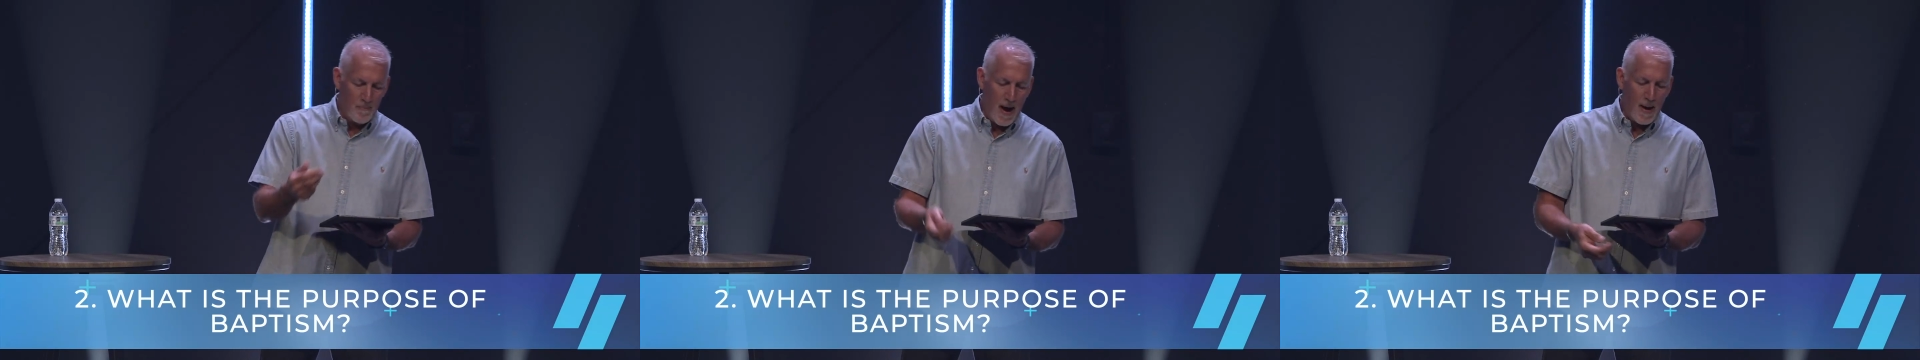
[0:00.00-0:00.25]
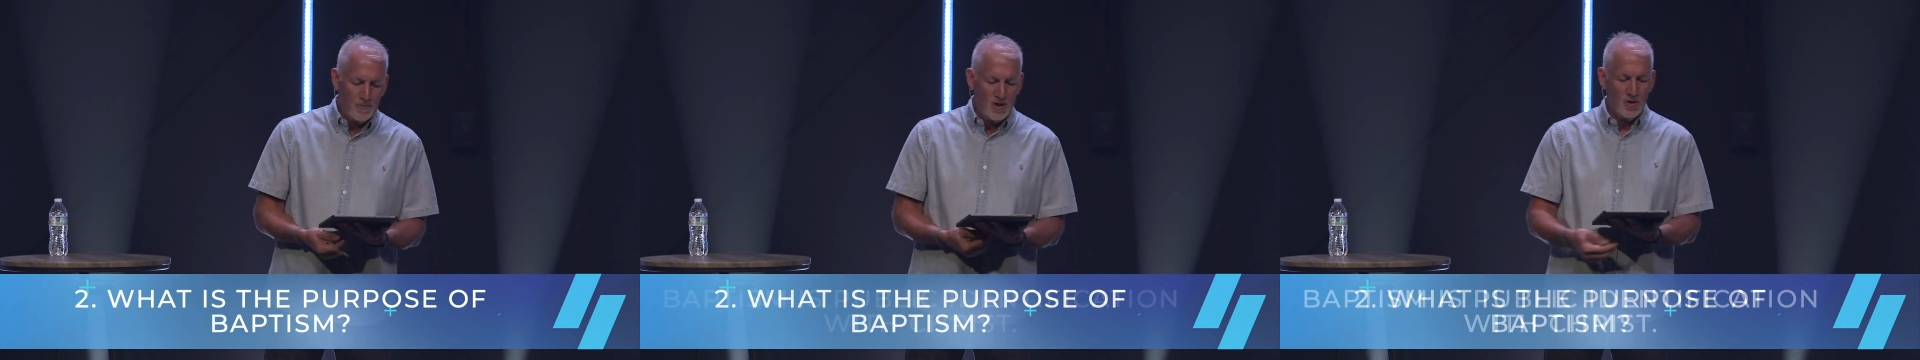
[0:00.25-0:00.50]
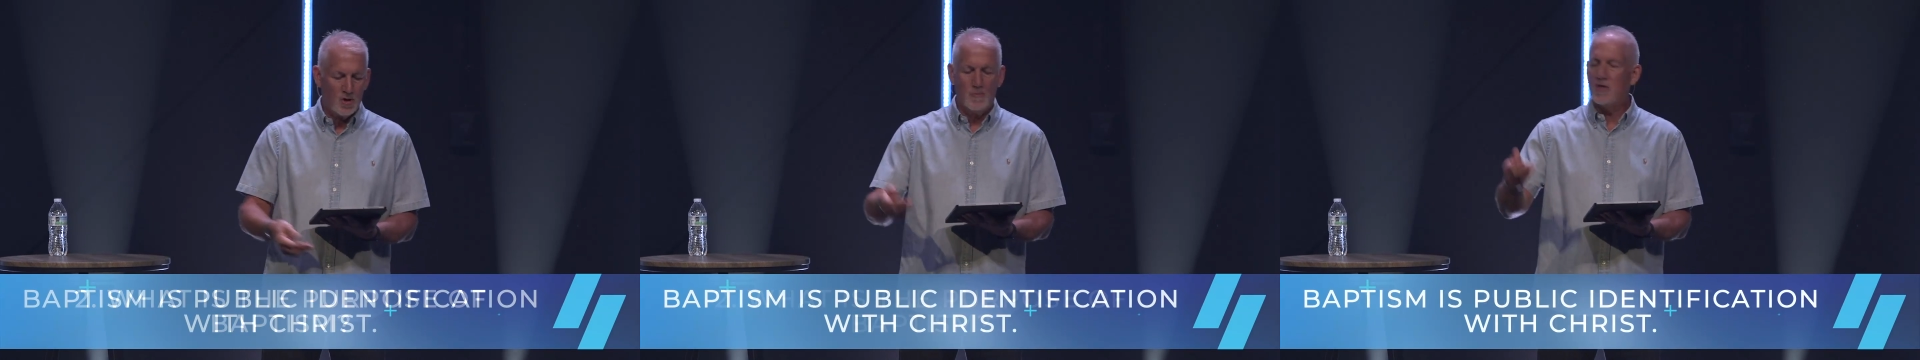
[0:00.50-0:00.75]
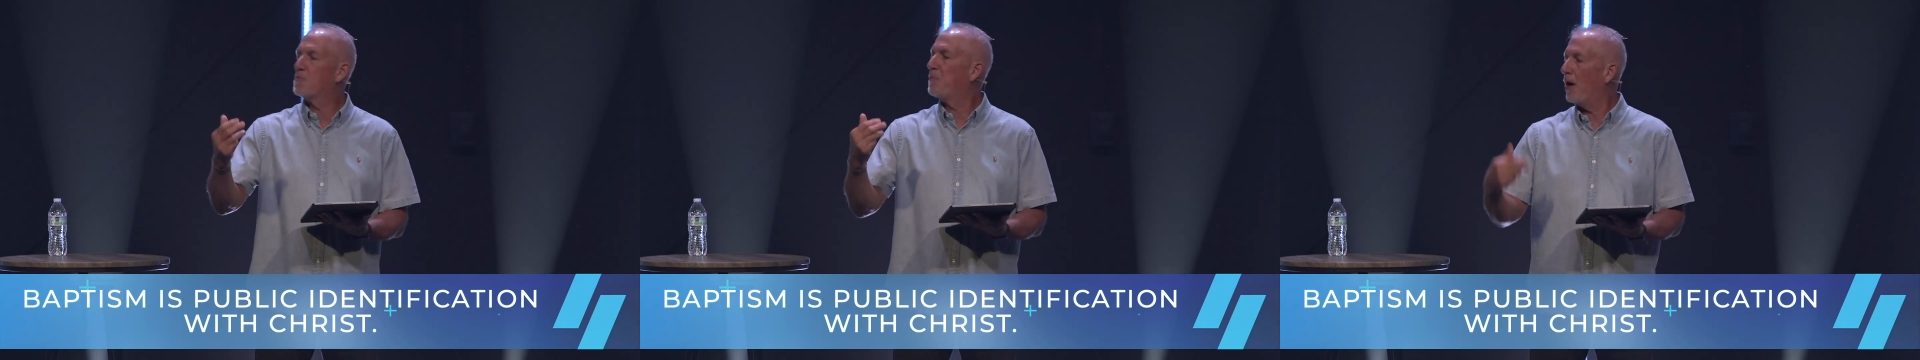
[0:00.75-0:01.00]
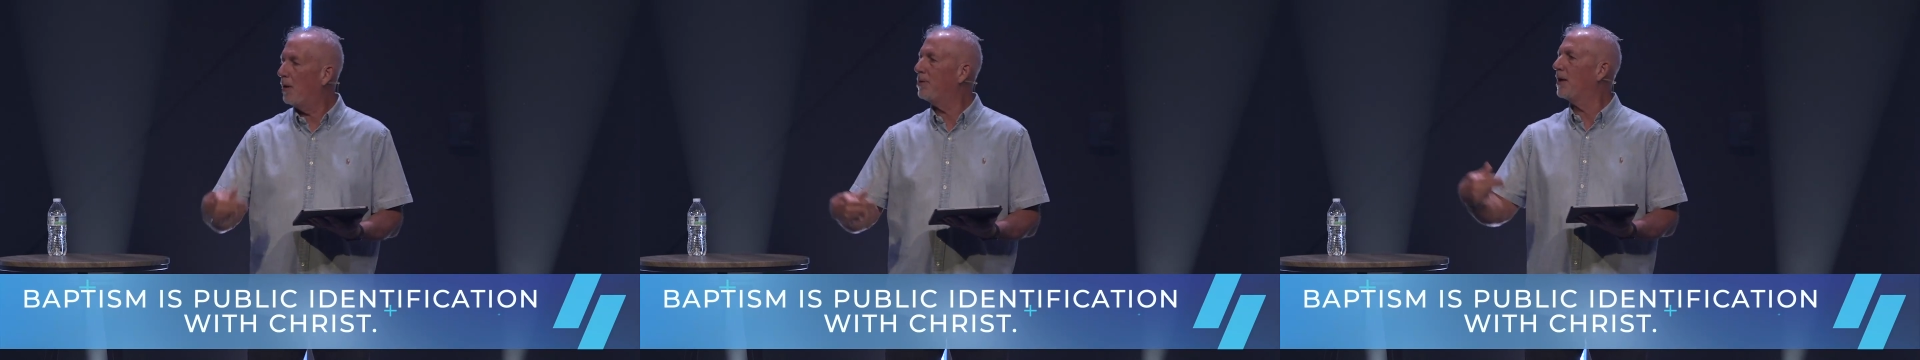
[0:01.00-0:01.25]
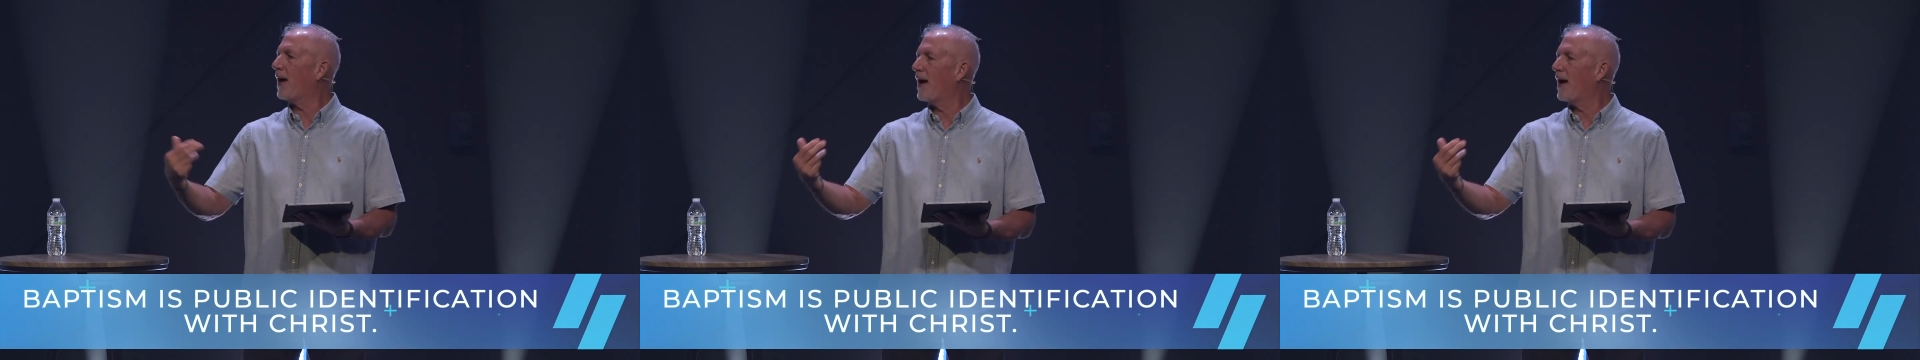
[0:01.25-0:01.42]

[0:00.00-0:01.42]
baptism is public